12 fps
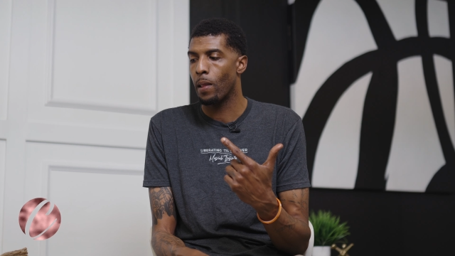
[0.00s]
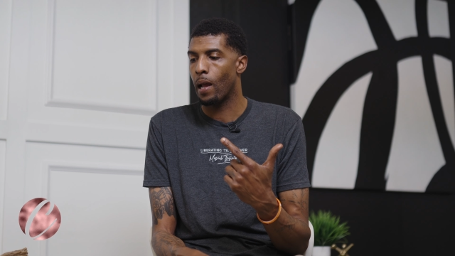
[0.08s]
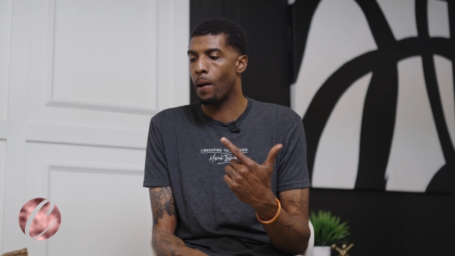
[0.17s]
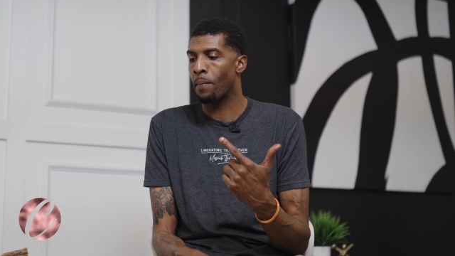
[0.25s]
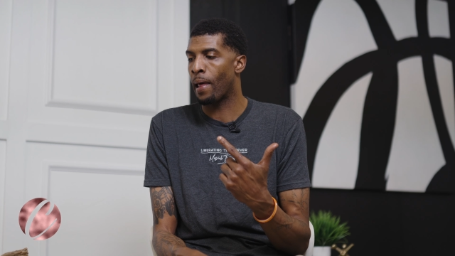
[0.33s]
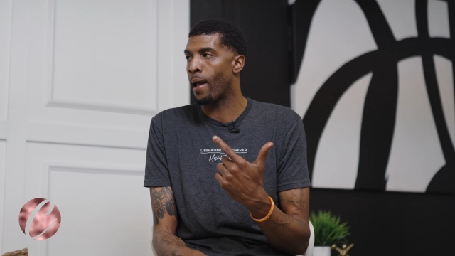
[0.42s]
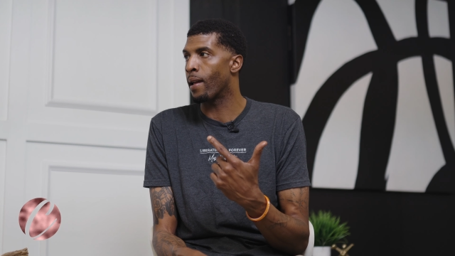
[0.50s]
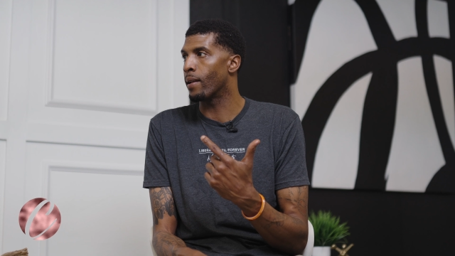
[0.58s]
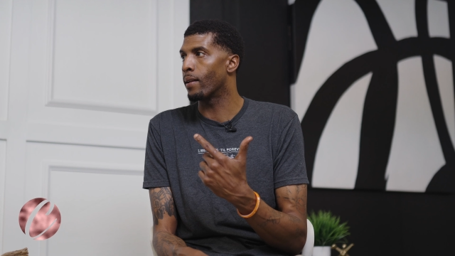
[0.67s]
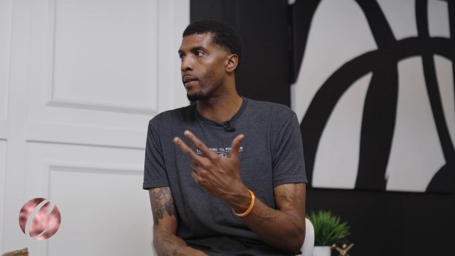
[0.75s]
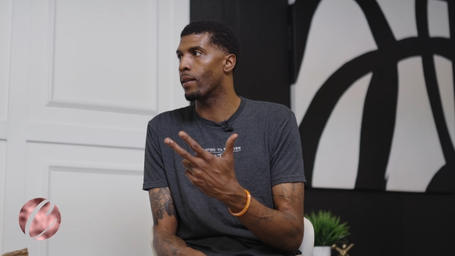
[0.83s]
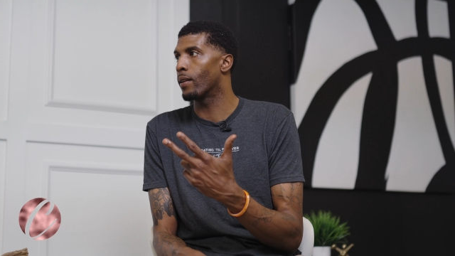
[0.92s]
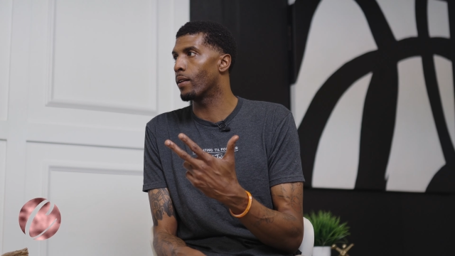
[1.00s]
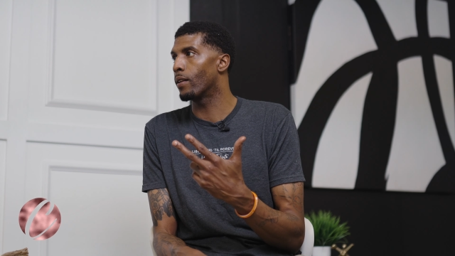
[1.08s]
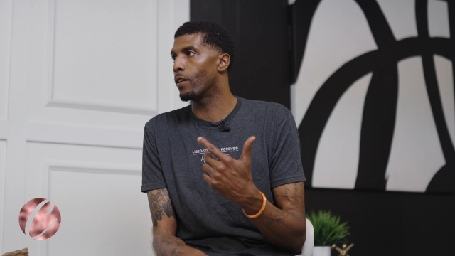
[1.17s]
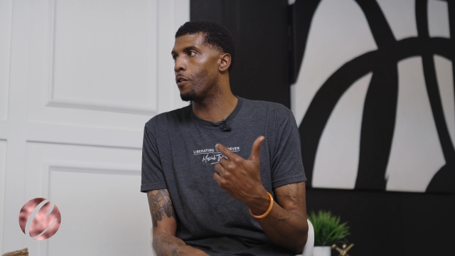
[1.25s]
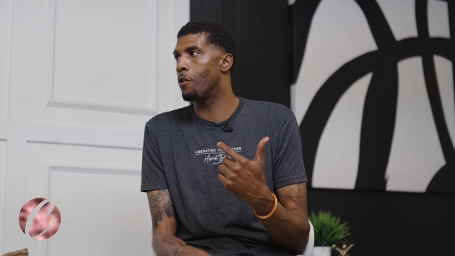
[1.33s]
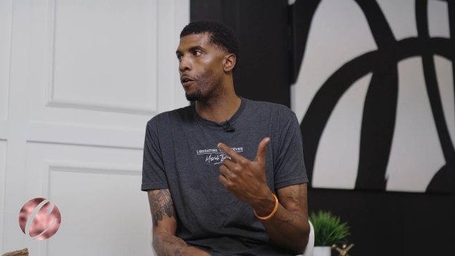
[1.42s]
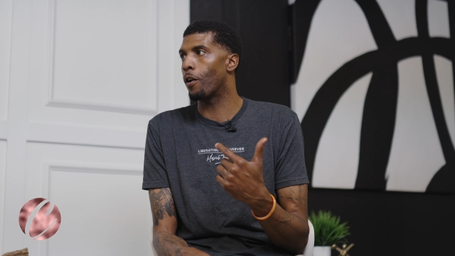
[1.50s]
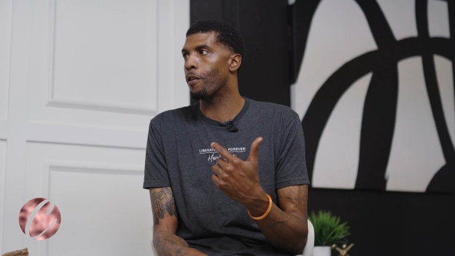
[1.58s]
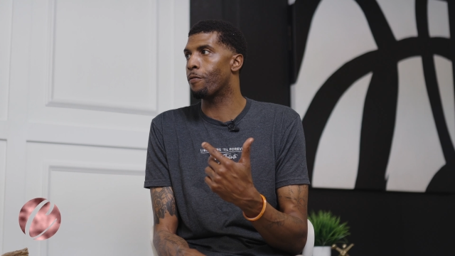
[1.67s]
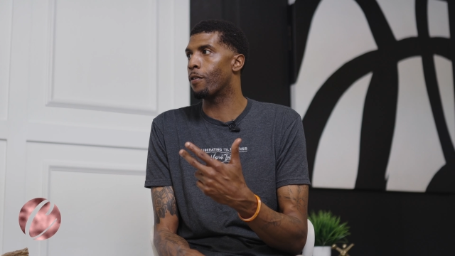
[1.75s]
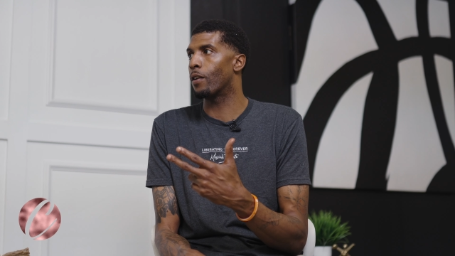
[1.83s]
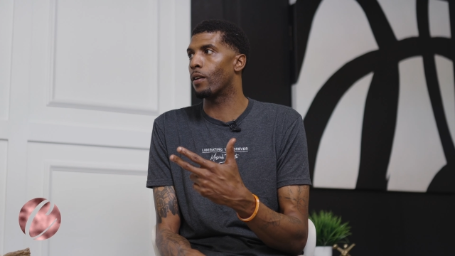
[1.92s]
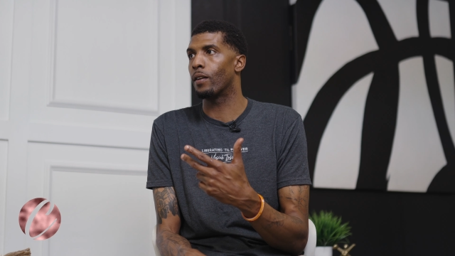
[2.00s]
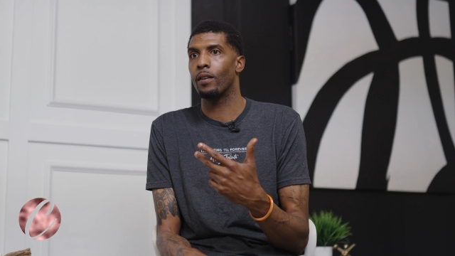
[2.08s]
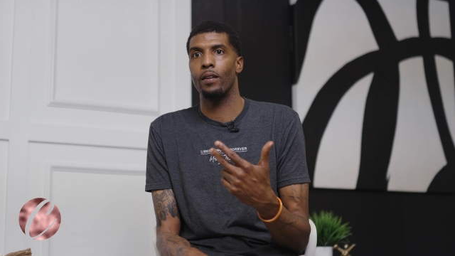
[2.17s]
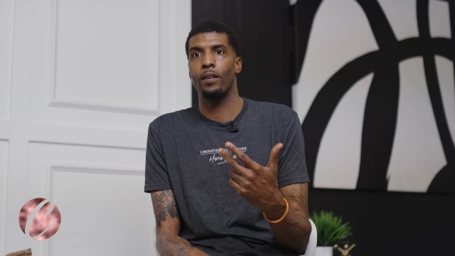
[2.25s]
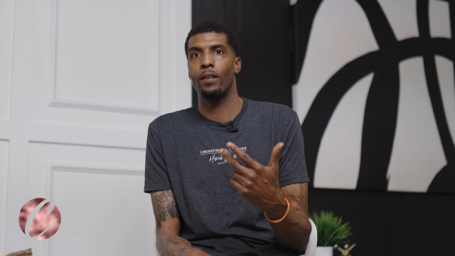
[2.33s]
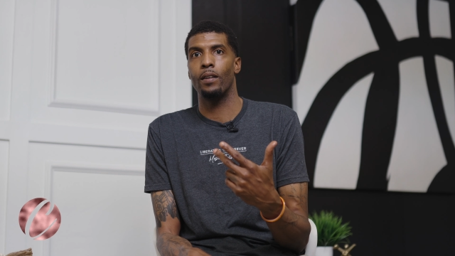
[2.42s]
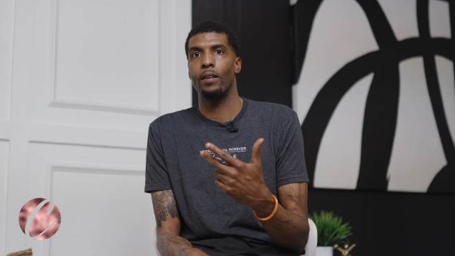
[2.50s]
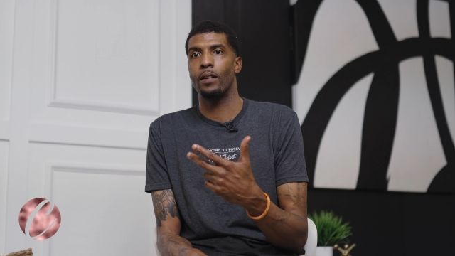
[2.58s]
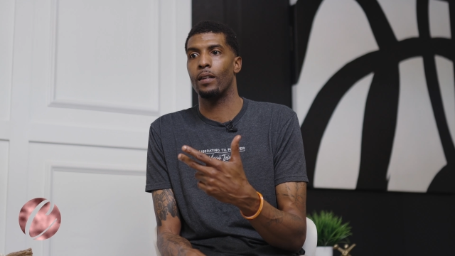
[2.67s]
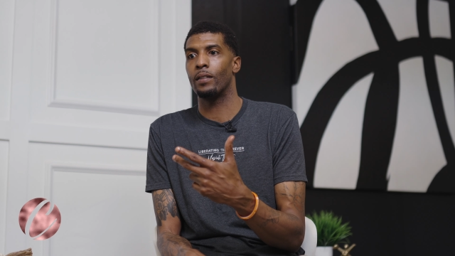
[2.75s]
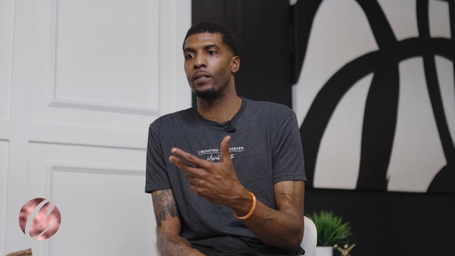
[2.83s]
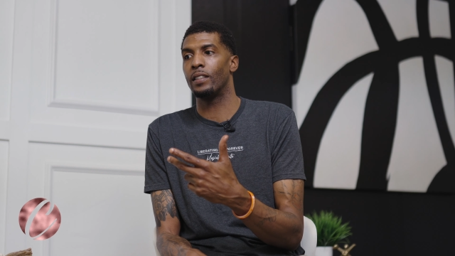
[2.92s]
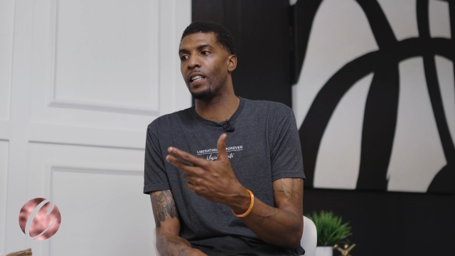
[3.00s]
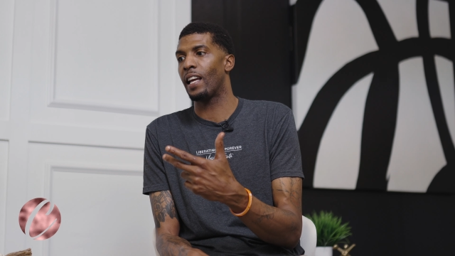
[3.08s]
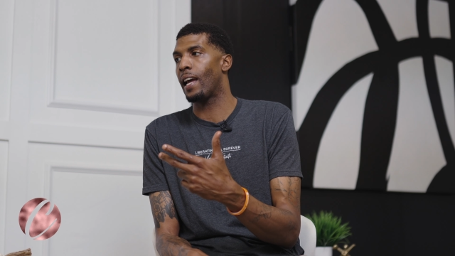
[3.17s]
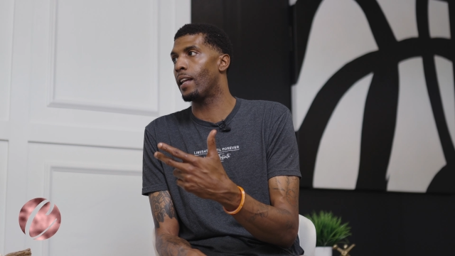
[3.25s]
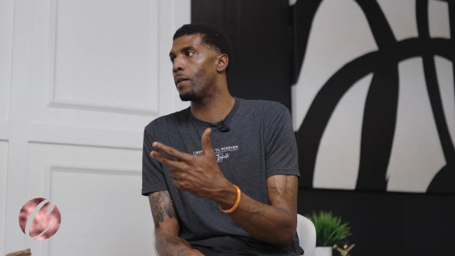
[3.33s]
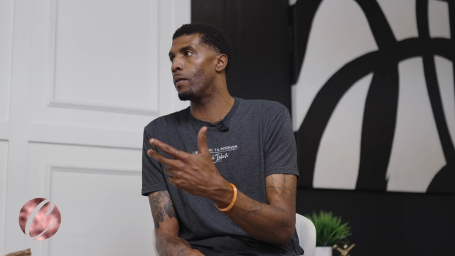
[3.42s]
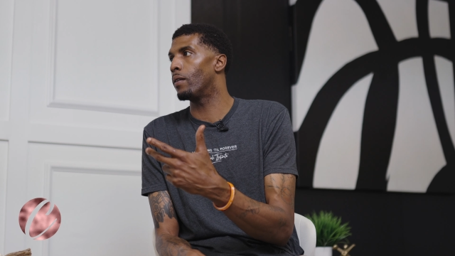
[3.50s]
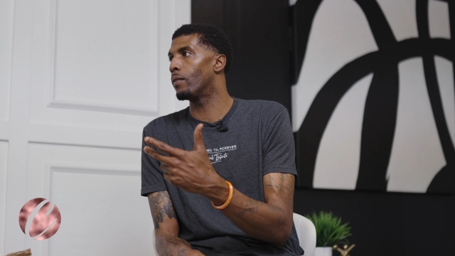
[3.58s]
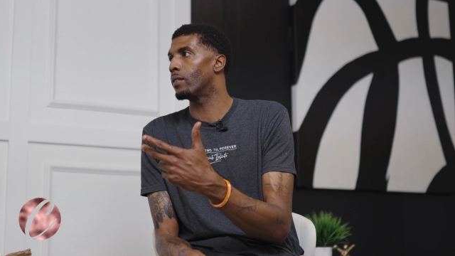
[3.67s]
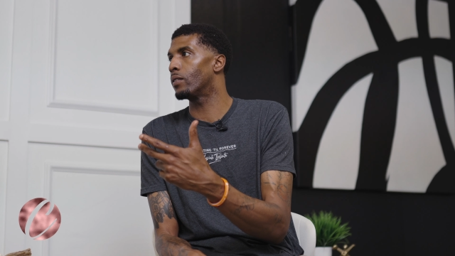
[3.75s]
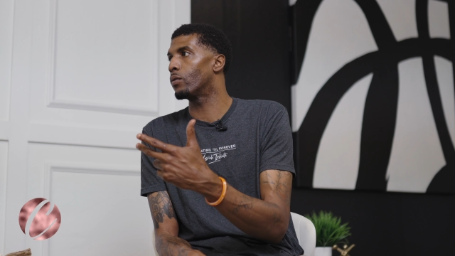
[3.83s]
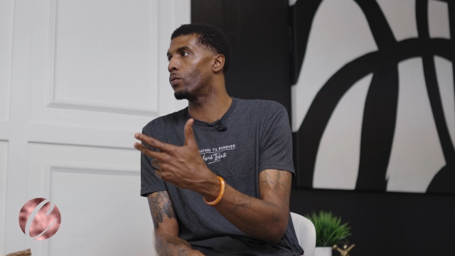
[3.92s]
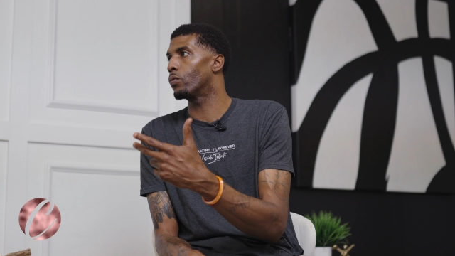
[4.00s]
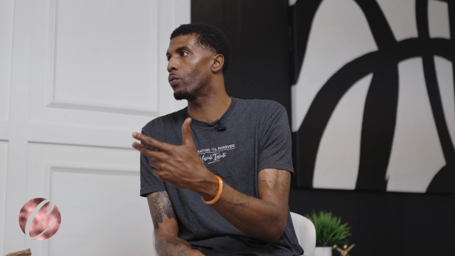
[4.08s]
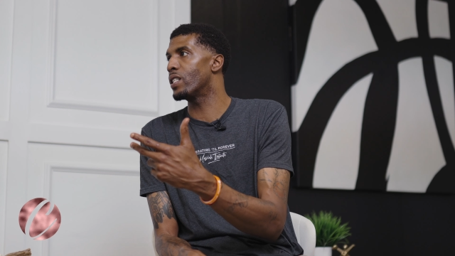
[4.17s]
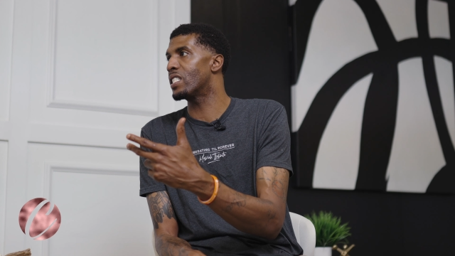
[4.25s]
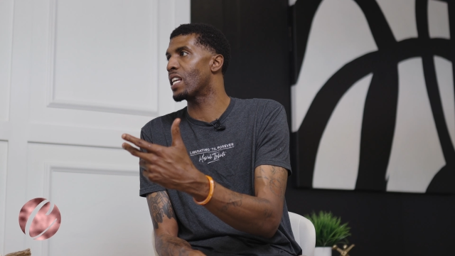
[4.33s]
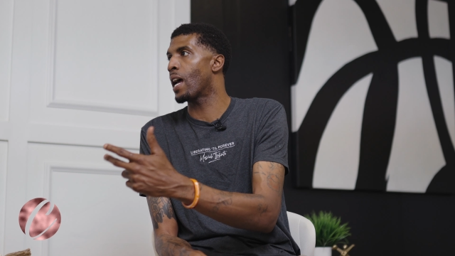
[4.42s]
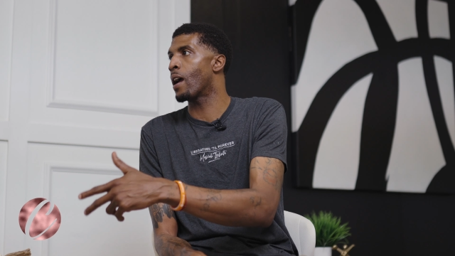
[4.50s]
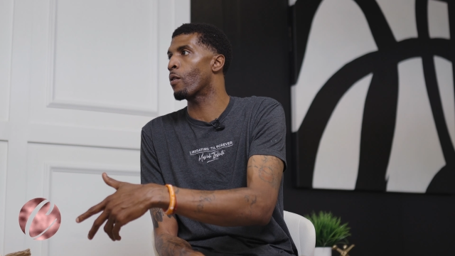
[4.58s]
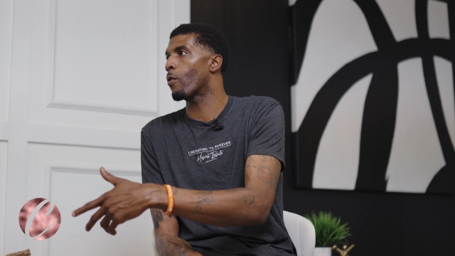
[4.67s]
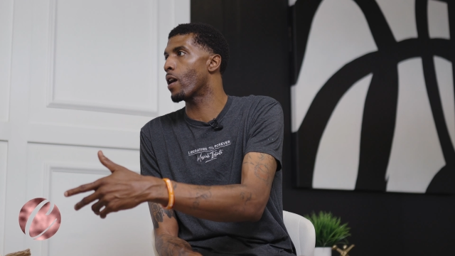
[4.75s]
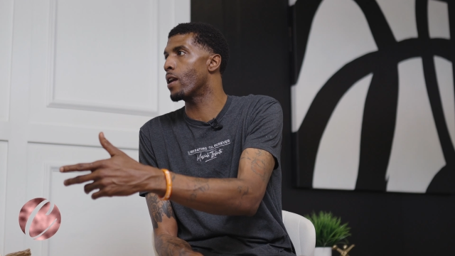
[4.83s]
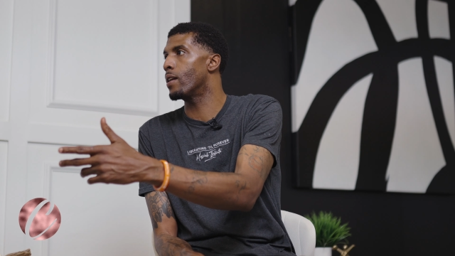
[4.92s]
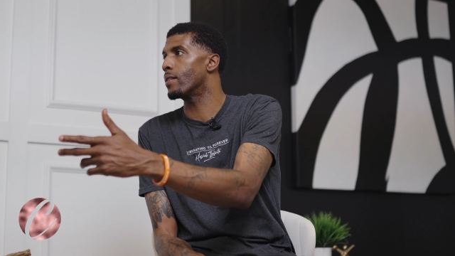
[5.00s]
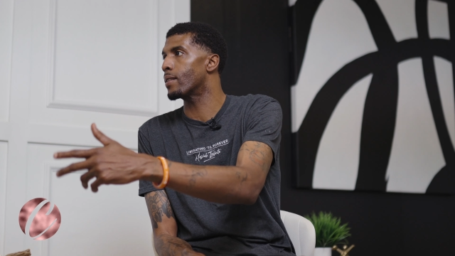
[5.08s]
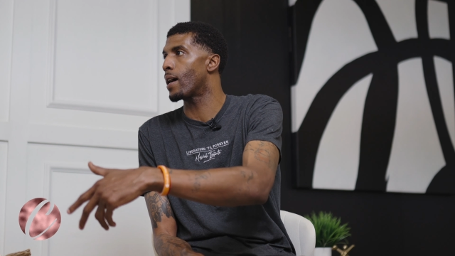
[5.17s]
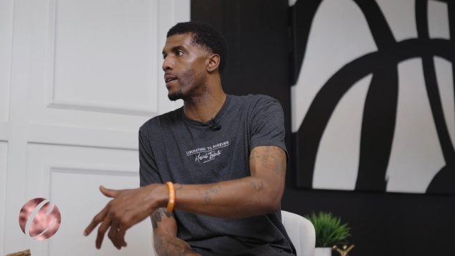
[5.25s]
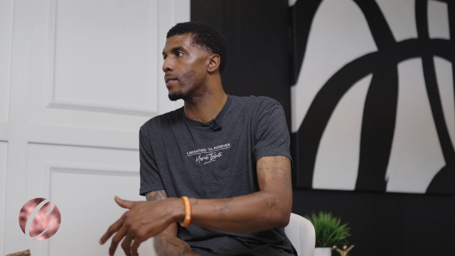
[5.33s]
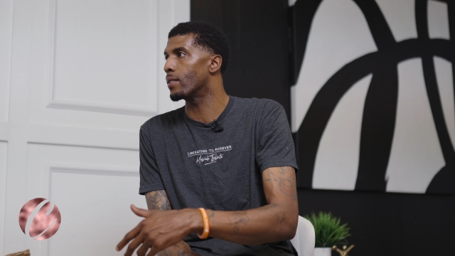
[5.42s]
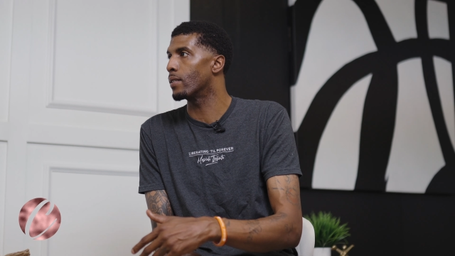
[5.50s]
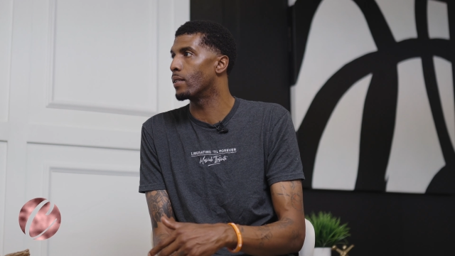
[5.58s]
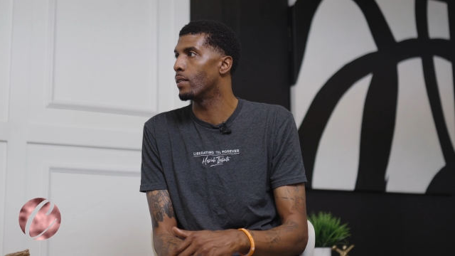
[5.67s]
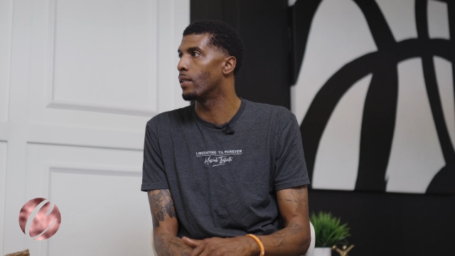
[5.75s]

I'm like, they finna, and then they had to re-sign Ray and Tyson.